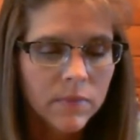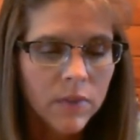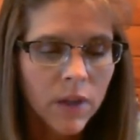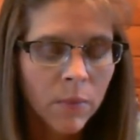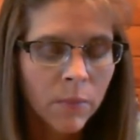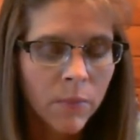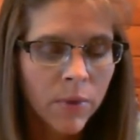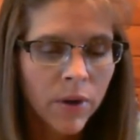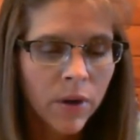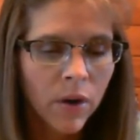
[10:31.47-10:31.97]

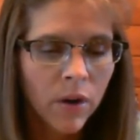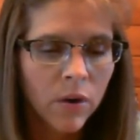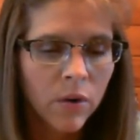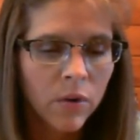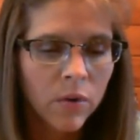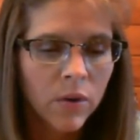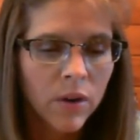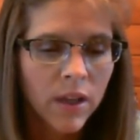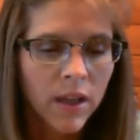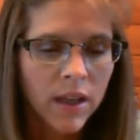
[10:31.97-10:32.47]
But
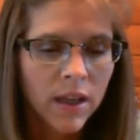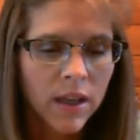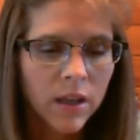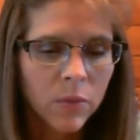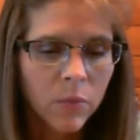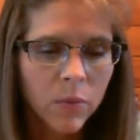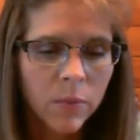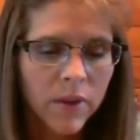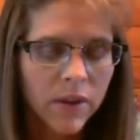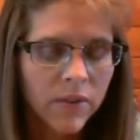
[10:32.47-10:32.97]
oh,
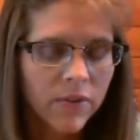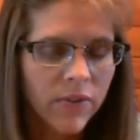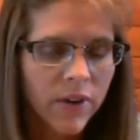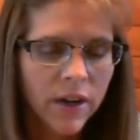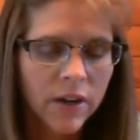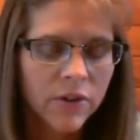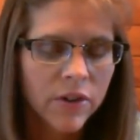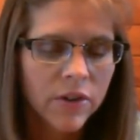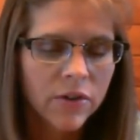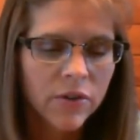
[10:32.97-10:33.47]
it will be a
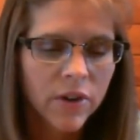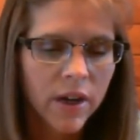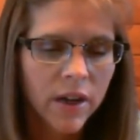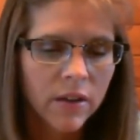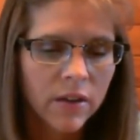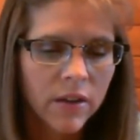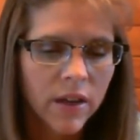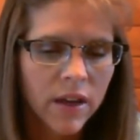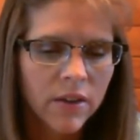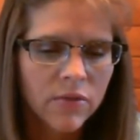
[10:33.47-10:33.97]
fiery
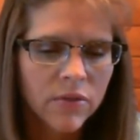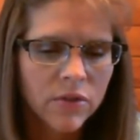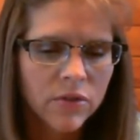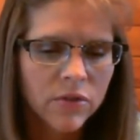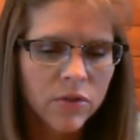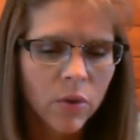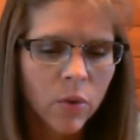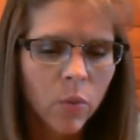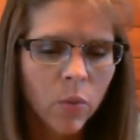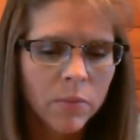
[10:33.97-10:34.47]
trial. Every
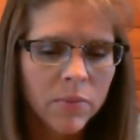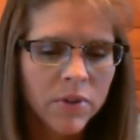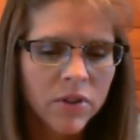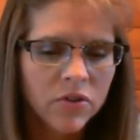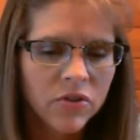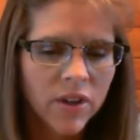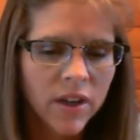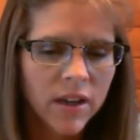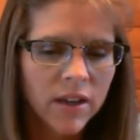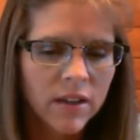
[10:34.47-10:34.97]
soul will be
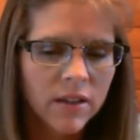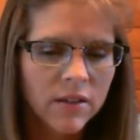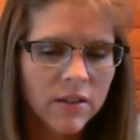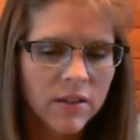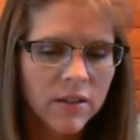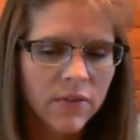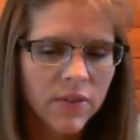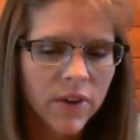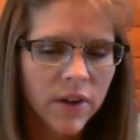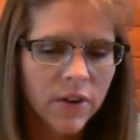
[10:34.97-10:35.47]
shaken to
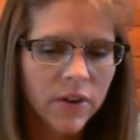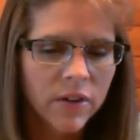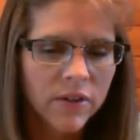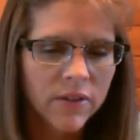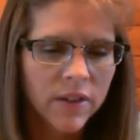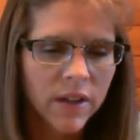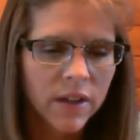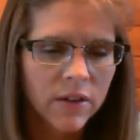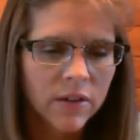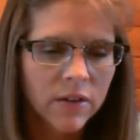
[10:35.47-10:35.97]
the very
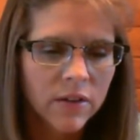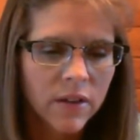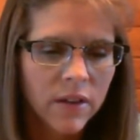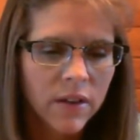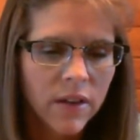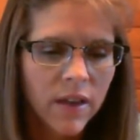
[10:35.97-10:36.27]
center.